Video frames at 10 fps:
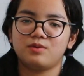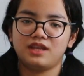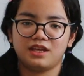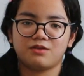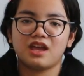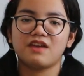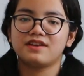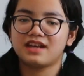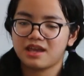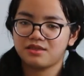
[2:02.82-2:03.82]
my video.
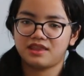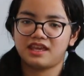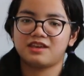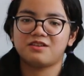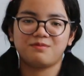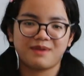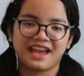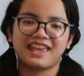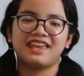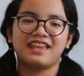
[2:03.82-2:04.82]
Have a nice day.
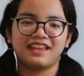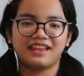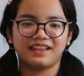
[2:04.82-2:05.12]
Goodbye.